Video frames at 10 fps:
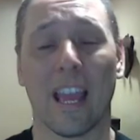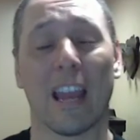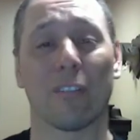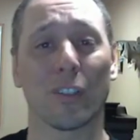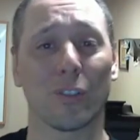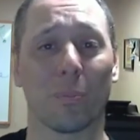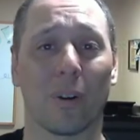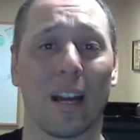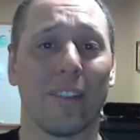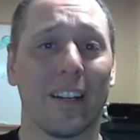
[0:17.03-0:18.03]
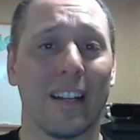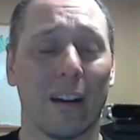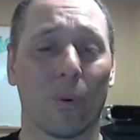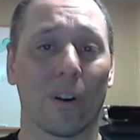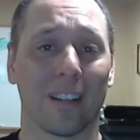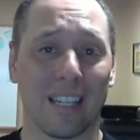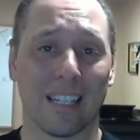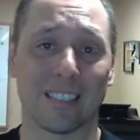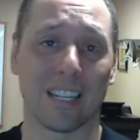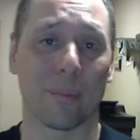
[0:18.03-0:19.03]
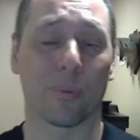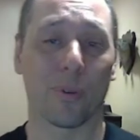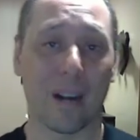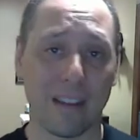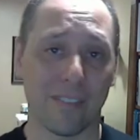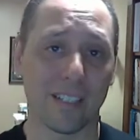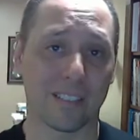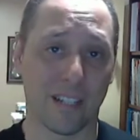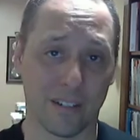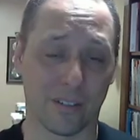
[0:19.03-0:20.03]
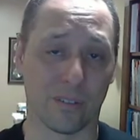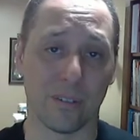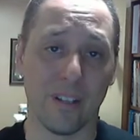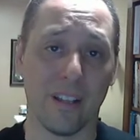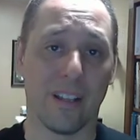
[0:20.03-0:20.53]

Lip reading: A virtual private network is a private tunnel